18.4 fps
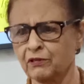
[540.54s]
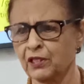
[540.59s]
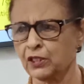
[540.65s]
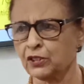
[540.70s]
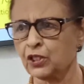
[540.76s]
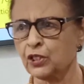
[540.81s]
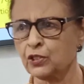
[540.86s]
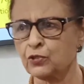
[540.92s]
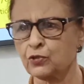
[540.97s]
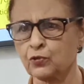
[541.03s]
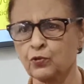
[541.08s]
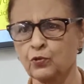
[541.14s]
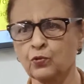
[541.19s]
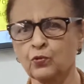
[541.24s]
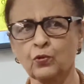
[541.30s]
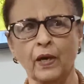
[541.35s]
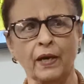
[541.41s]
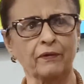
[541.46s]
nothing to
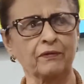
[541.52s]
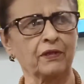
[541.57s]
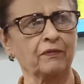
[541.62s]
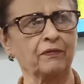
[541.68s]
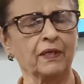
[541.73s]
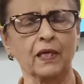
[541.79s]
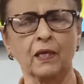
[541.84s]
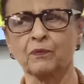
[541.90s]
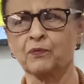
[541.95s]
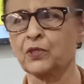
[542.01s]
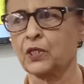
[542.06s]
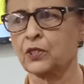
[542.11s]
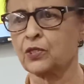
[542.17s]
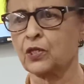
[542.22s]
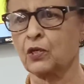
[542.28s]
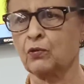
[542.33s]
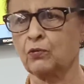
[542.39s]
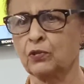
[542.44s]
do. I have given up such
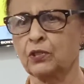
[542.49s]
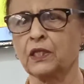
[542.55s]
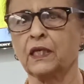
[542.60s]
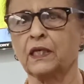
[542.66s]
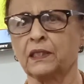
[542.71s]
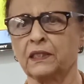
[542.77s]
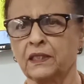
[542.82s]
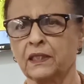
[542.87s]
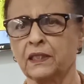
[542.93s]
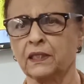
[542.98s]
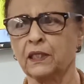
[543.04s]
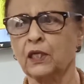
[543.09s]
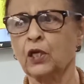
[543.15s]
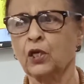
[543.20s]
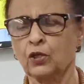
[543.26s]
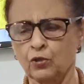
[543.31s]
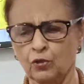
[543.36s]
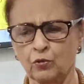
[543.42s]
a good career
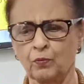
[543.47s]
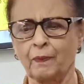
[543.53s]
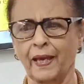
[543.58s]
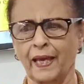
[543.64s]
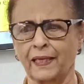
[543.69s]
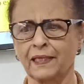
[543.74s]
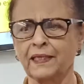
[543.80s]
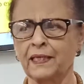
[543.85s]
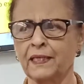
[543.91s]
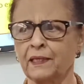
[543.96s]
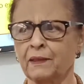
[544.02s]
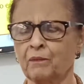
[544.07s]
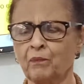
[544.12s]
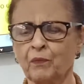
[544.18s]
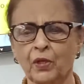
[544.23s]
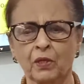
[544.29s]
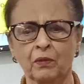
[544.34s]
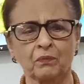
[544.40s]
to marry
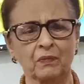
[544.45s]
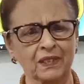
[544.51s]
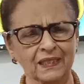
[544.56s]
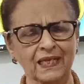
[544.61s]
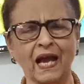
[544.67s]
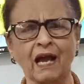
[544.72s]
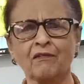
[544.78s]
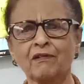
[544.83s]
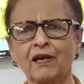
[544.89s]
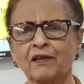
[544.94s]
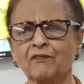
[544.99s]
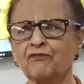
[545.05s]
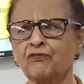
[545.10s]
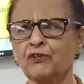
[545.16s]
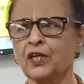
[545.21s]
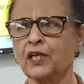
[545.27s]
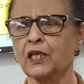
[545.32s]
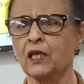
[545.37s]
him, but now I
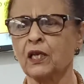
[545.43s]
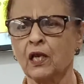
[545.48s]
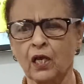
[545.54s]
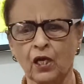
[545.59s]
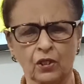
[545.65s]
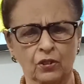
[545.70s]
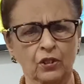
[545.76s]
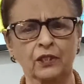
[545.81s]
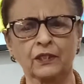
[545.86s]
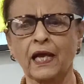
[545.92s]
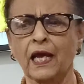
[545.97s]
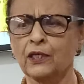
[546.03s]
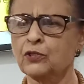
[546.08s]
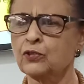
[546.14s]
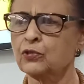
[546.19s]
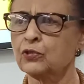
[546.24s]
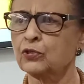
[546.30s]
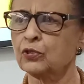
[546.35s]
feel that I
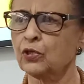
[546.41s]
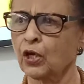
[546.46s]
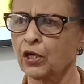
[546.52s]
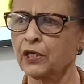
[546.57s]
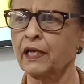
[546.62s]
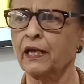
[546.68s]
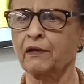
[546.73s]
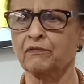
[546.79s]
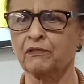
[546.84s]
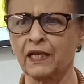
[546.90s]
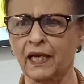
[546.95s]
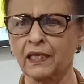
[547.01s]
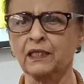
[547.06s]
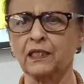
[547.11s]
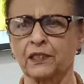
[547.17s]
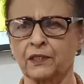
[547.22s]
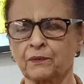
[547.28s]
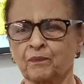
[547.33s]
should not have
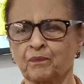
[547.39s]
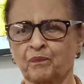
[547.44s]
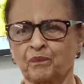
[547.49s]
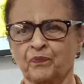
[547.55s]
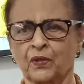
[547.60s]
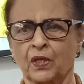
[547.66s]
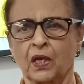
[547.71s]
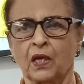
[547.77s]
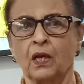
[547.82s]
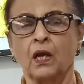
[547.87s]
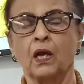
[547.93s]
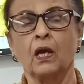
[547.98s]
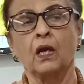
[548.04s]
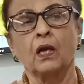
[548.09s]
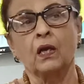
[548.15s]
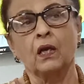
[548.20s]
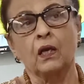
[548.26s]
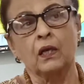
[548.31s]
done it.
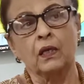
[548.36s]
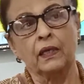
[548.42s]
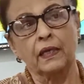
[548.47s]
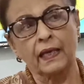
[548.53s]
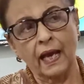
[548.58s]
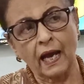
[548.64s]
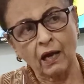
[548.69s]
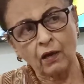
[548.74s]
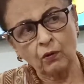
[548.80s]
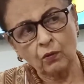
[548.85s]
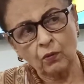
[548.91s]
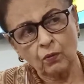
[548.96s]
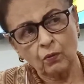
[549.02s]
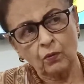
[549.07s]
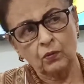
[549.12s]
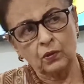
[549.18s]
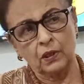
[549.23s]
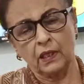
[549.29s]
Now
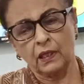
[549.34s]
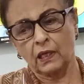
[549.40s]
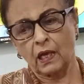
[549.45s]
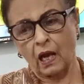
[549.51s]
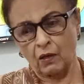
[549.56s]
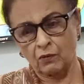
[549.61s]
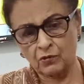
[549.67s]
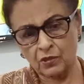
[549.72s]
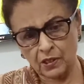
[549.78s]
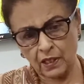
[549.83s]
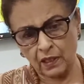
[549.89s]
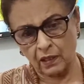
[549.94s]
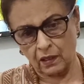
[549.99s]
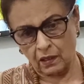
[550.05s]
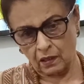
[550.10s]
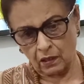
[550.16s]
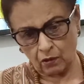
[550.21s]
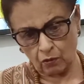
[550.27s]
the
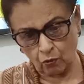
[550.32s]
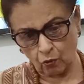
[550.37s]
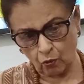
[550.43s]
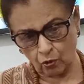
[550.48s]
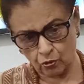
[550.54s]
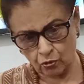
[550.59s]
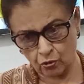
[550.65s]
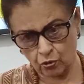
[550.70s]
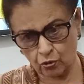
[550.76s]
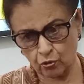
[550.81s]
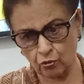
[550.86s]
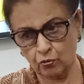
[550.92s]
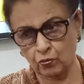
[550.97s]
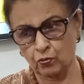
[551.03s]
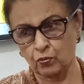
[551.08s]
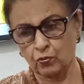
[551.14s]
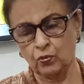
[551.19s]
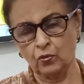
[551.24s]
counselor goes
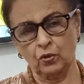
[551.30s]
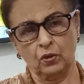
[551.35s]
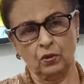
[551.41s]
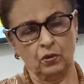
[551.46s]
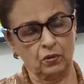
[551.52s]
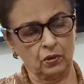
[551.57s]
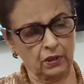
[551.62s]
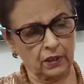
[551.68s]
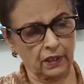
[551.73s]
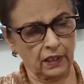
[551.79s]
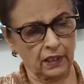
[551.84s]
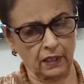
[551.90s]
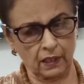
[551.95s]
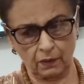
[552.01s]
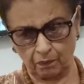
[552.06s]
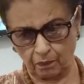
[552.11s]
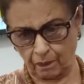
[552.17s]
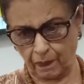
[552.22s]
through
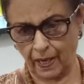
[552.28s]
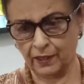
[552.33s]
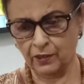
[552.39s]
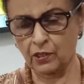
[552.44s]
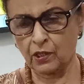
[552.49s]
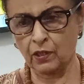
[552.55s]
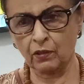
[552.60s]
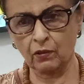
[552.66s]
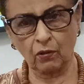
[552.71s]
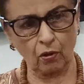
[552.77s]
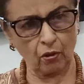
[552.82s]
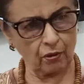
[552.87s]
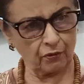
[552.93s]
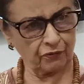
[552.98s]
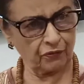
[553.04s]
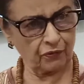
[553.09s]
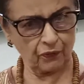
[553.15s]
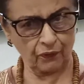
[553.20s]
the pattern
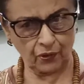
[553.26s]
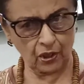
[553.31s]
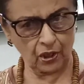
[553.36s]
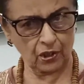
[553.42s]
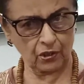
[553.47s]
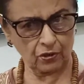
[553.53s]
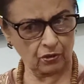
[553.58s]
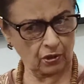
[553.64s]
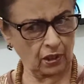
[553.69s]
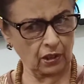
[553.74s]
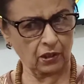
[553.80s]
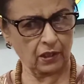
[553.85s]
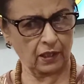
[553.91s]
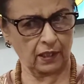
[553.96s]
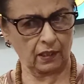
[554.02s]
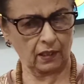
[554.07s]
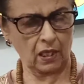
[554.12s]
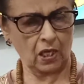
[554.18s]
of her
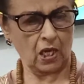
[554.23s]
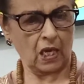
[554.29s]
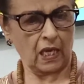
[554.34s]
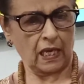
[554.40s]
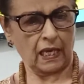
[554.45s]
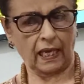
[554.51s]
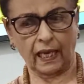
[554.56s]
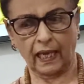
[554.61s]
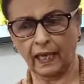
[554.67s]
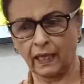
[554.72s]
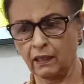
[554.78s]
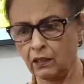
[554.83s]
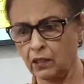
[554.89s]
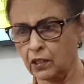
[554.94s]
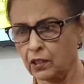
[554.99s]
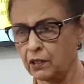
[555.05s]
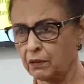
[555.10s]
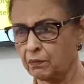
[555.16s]
thinking and
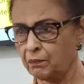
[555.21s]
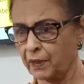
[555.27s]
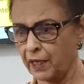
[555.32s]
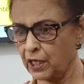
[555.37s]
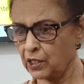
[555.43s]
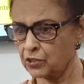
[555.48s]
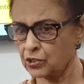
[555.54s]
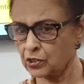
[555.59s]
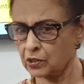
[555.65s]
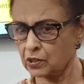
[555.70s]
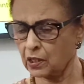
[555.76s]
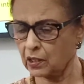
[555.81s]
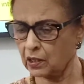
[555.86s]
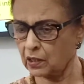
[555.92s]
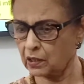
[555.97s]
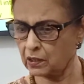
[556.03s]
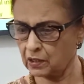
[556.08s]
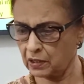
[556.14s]
he makes
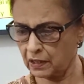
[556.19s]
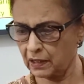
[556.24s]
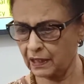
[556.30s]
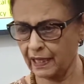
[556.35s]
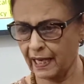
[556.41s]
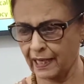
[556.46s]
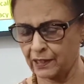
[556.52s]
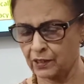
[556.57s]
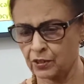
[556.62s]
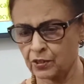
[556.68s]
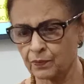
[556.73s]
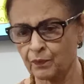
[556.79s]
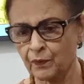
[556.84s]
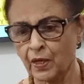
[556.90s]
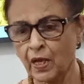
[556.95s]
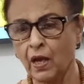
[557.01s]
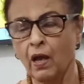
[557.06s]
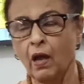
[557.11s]
her realize,
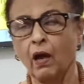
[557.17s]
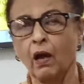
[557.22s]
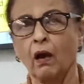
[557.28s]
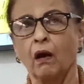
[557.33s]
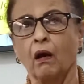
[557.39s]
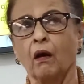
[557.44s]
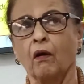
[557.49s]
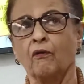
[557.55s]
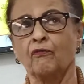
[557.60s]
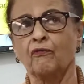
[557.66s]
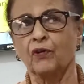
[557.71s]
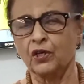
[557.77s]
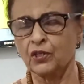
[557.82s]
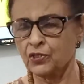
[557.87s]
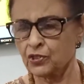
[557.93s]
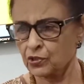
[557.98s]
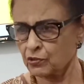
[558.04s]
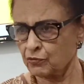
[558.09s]

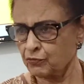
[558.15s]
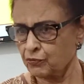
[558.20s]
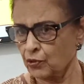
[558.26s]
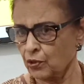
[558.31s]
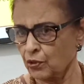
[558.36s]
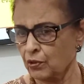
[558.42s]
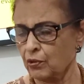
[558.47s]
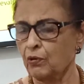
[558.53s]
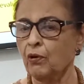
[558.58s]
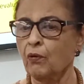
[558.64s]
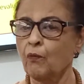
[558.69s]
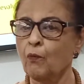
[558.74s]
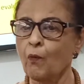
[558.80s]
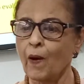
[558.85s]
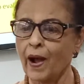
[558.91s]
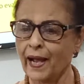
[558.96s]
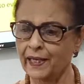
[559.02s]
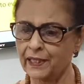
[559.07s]
first of all,
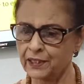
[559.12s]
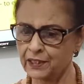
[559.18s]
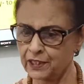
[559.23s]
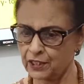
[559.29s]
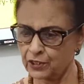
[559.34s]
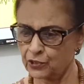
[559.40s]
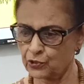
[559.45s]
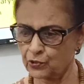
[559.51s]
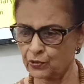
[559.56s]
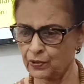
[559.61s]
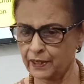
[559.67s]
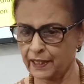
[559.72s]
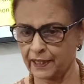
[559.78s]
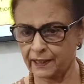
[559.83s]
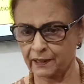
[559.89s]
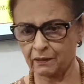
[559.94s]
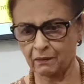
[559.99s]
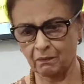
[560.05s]
why did you
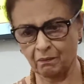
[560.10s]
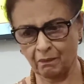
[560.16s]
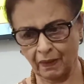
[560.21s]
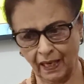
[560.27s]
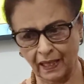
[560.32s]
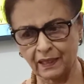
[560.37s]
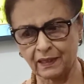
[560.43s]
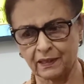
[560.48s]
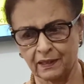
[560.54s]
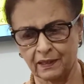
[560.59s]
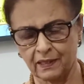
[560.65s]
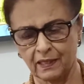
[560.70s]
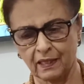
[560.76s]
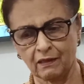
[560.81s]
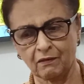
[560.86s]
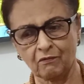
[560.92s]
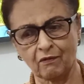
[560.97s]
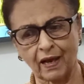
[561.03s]
get married
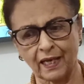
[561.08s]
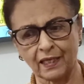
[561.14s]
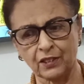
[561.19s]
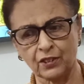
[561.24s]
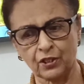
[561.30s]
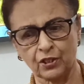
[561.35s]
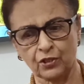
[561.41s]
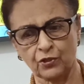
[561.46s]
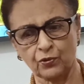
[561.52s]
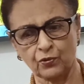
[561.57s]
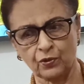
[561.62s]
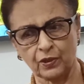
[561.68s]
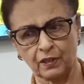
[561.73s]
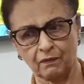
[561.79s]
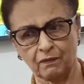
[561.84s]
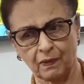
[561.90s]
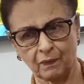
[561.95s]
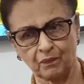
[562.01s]
and why did you
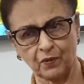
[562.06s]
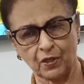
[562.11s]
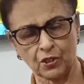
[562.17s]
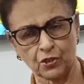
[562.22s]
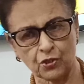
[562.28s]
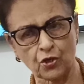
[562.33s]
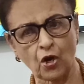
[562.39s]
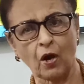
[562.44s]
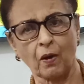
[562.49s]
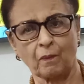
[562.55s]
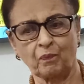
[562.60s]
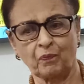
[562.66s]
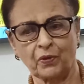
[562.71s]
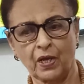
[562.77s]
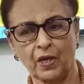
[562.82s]
give up the job?